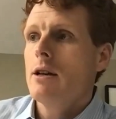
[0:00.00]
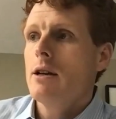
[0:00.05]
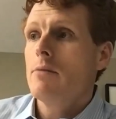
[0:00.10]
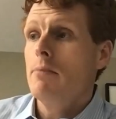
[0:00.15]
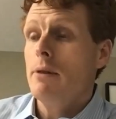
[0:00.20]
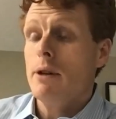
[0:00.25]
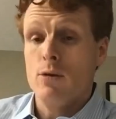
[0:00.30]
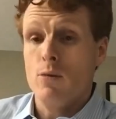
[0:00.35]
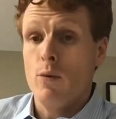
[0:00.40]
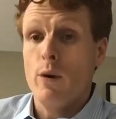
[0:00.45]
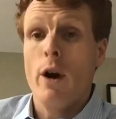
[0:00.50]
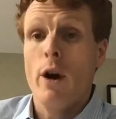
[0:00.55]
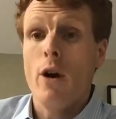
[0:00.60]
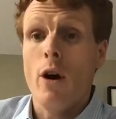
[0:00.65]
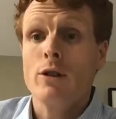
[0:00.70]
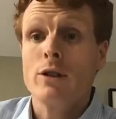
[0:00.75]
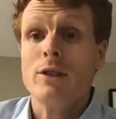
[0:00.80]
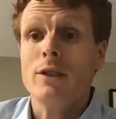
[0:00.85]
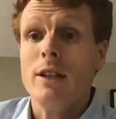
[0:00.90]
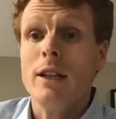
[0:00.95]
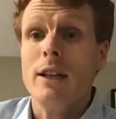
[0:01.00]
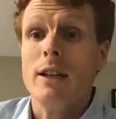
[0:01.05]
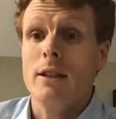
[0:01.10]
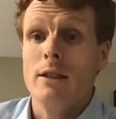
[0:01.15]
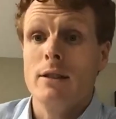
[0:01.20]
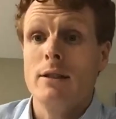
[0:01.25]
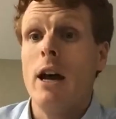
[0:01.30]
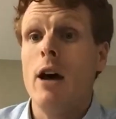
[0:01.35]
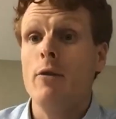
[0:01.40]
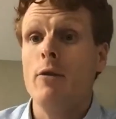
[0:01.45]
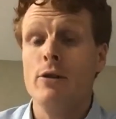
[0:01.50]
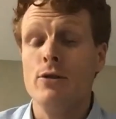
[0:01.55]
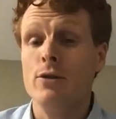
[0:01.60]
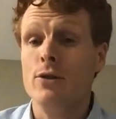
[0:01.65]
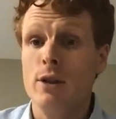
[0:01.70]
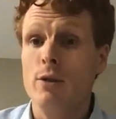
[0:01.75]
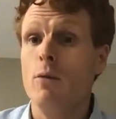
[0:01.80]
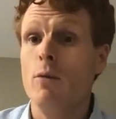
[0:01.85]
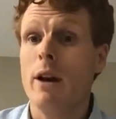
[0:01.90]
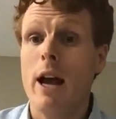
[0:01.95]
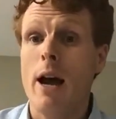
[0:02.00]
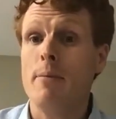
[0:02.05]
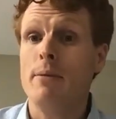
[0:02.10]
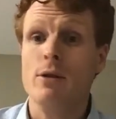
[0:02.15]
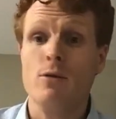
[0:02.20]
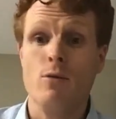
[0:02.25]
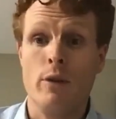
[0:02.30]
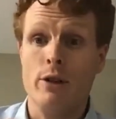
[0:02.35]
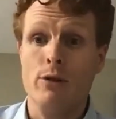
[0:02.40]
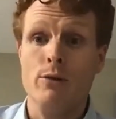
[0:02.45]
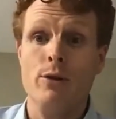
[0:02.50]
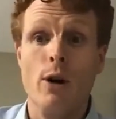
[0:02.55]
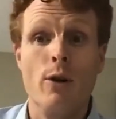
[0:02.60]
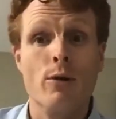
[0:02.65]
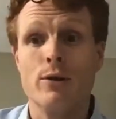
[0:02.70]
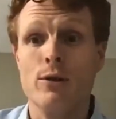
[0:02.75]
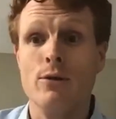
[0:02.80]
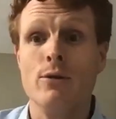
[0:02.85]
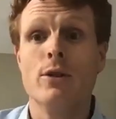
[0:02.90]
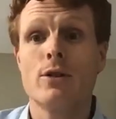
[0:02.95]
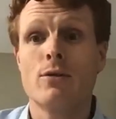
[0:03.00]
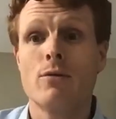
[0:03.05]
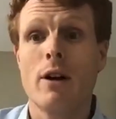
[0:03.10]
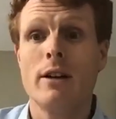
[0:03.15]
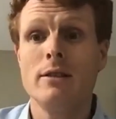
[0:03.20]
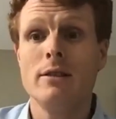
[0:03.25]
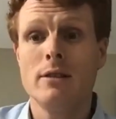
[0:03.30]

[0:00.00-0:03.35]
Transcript: because we are all seeing this now, and you see what happens when you don't do this right.